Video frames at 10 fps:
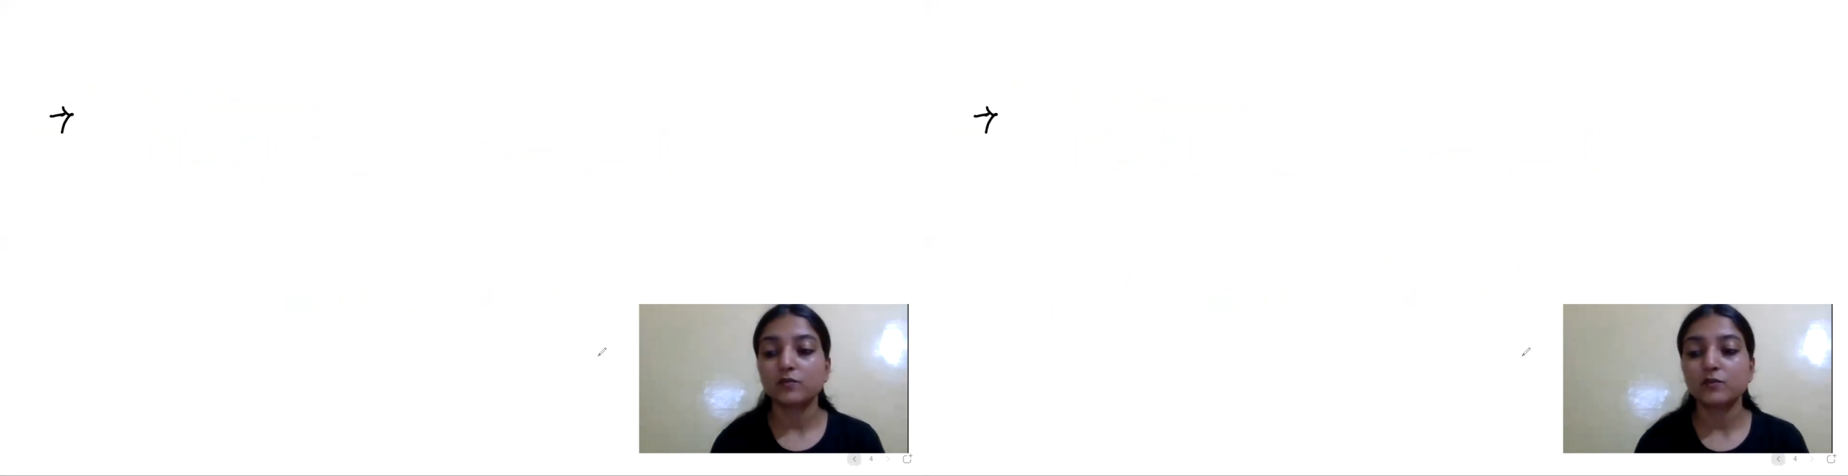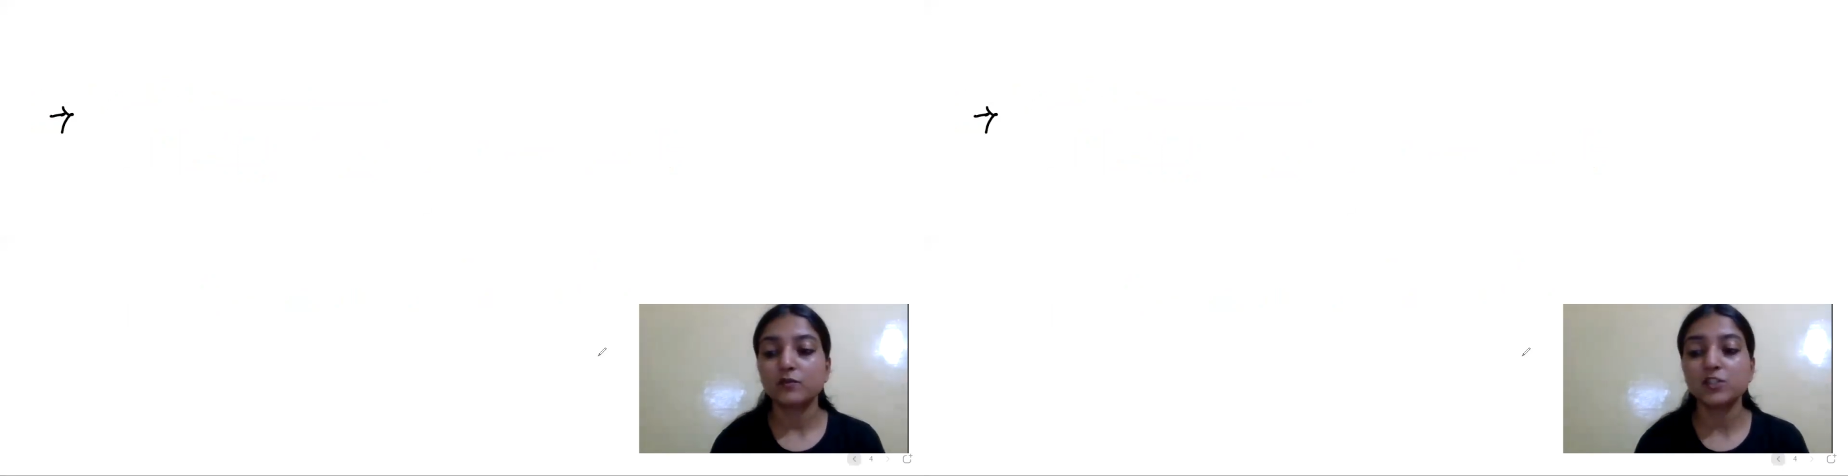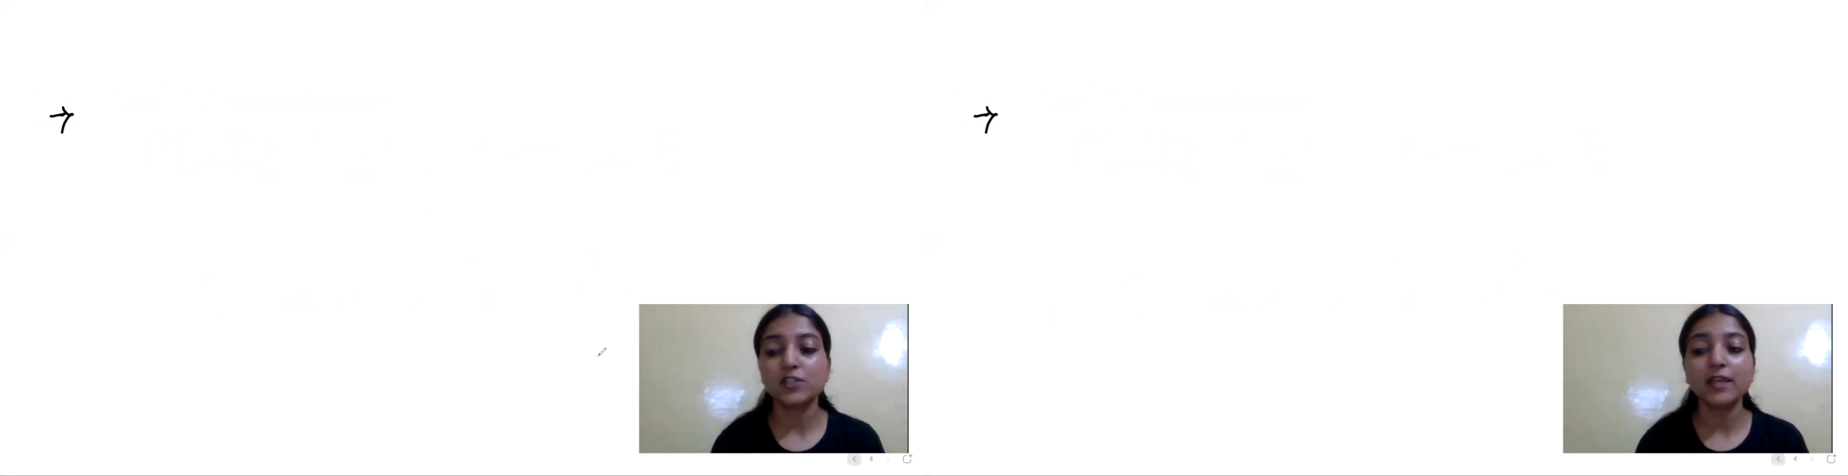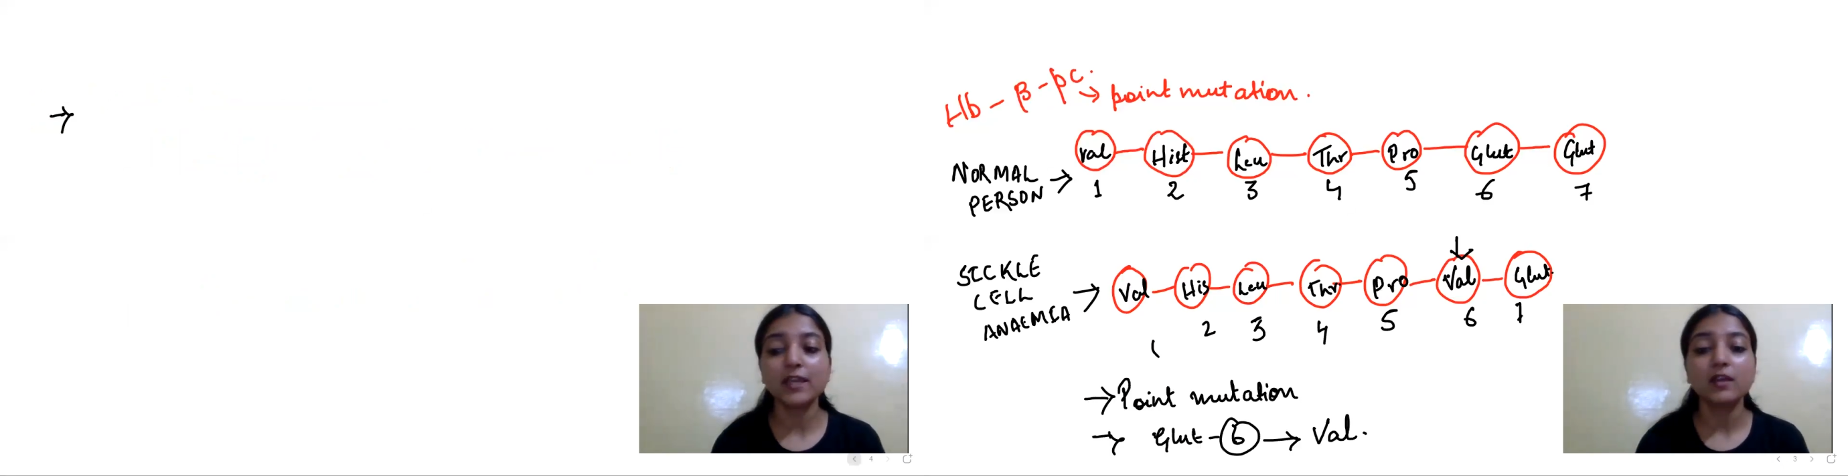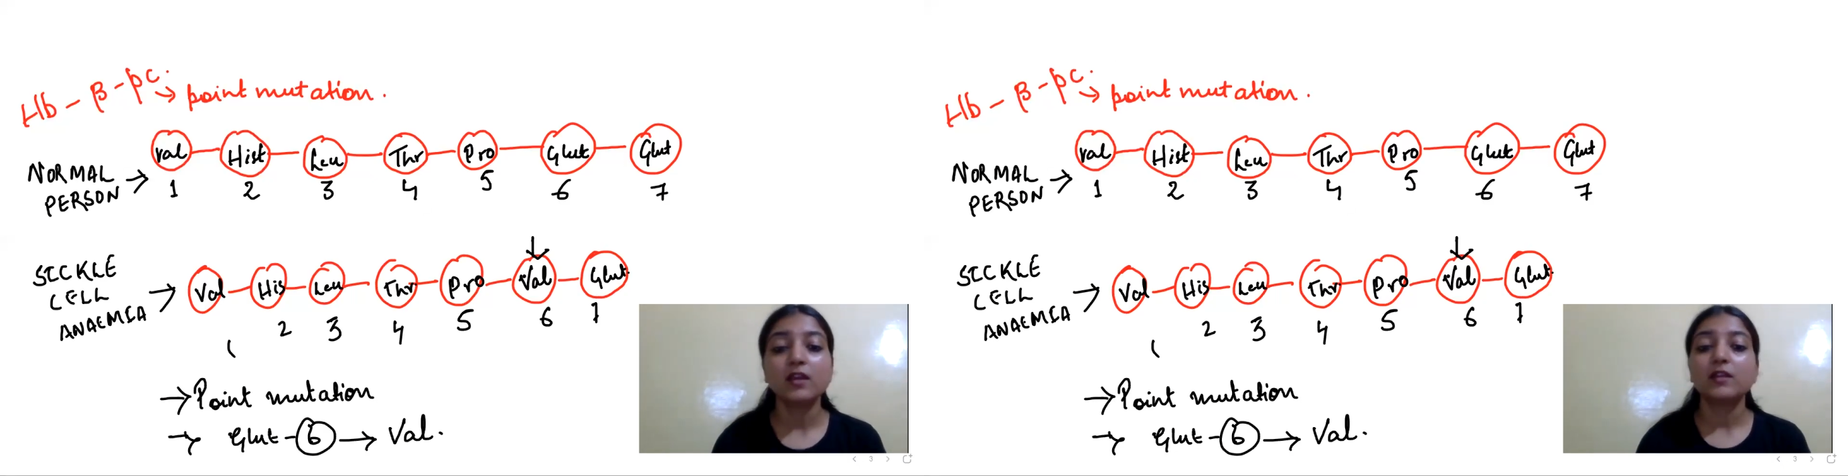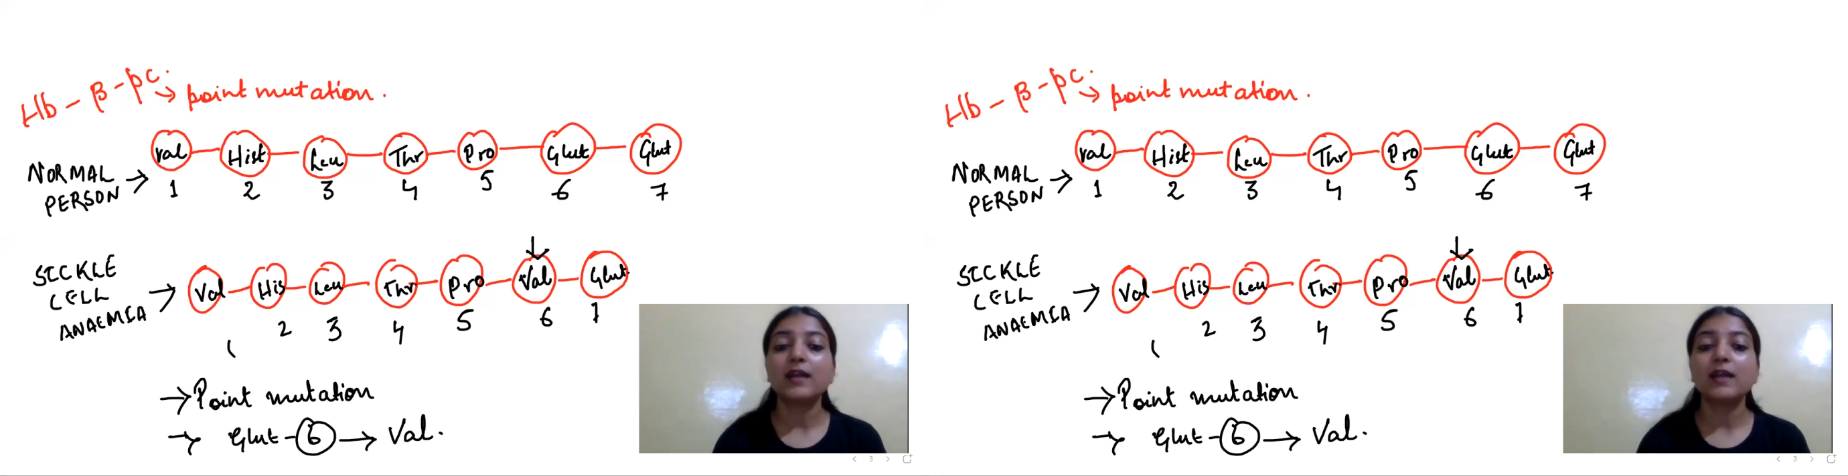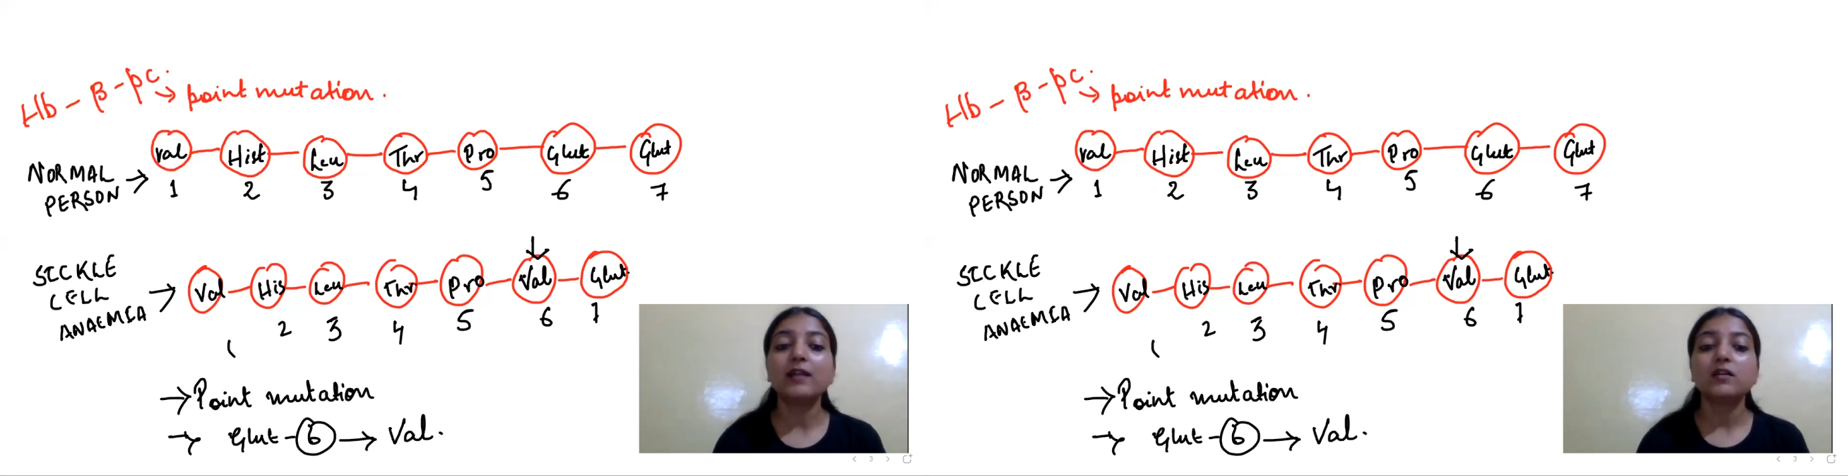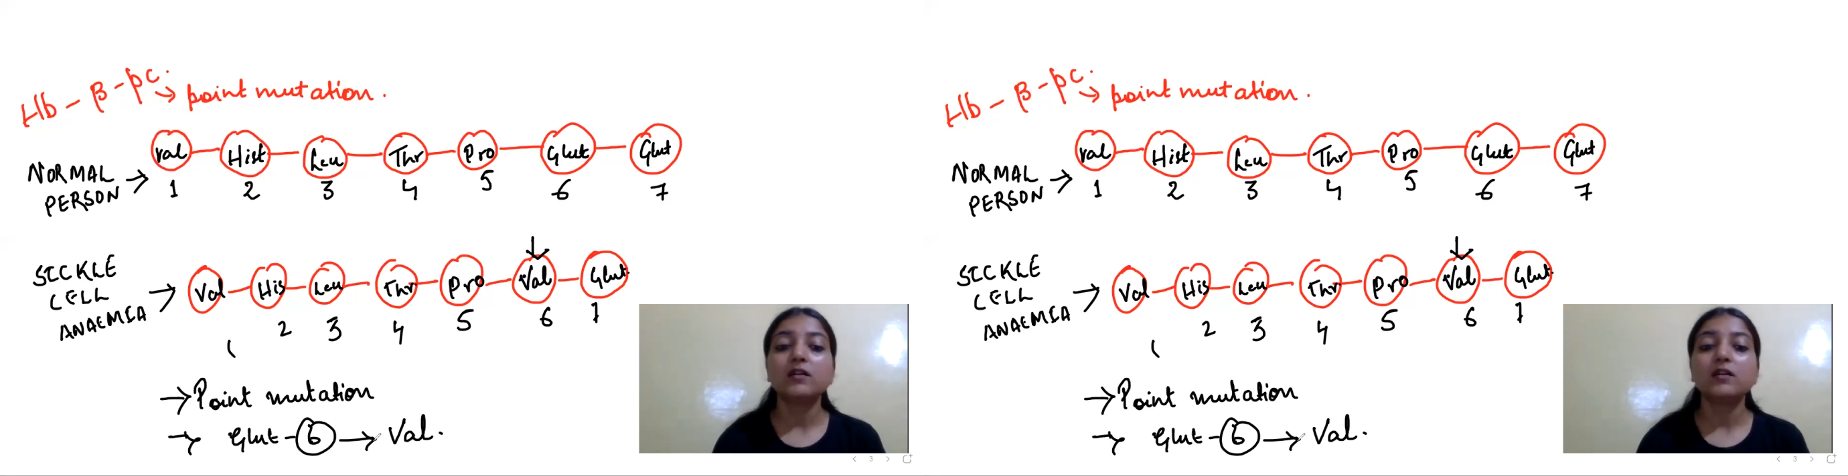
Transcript: Which thing? That